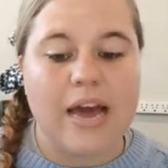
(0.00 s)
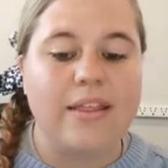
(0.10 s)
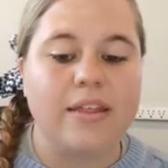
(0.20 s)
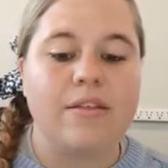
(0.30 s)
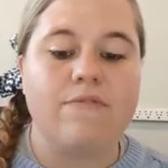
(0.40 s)
and
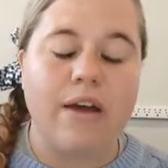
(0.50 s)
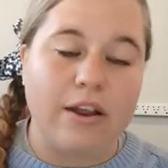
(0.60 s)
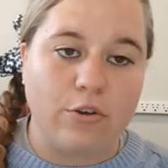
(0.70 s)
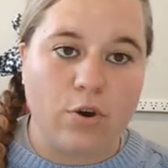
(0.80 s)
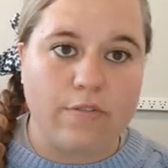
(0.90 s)
then the
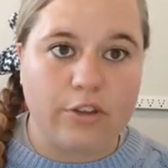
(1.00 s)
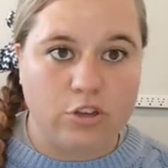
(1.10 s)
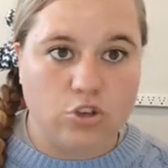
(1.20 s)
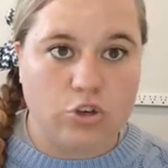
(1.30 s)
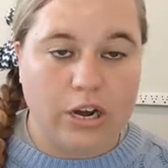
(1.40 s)
value of the
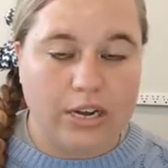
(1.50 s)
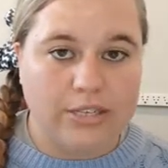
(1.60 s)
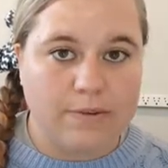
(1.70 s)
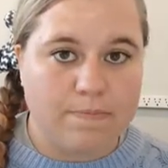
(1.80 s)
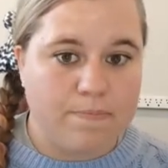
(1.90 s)
insured
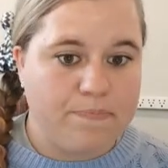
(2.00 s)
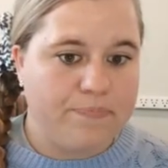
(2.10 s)
item.